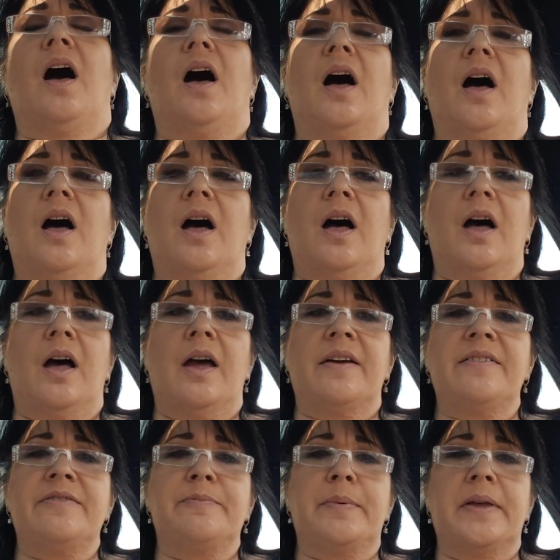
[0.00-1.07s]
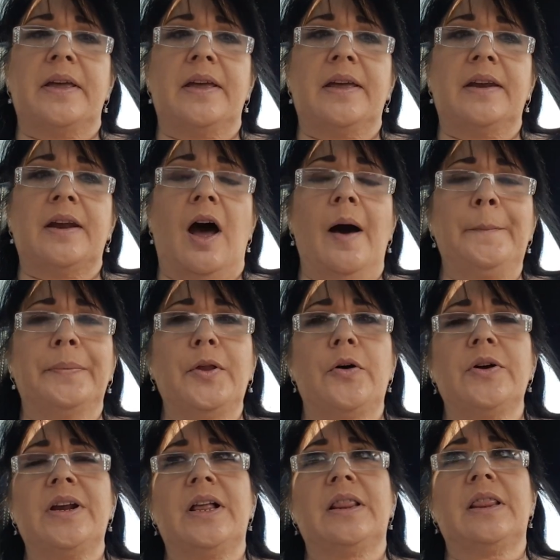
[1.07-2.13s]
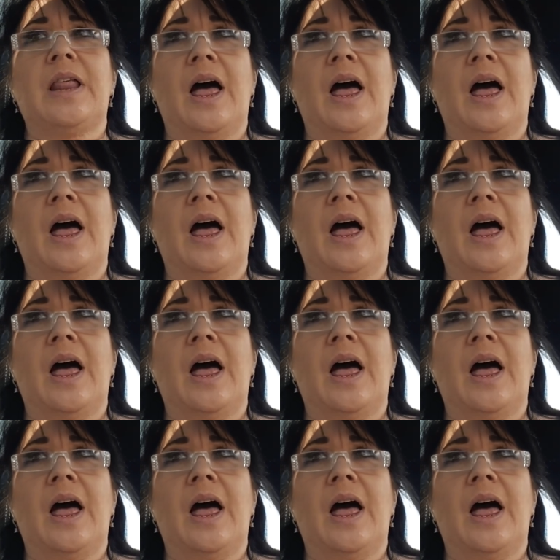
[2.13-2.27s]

I've been uploading a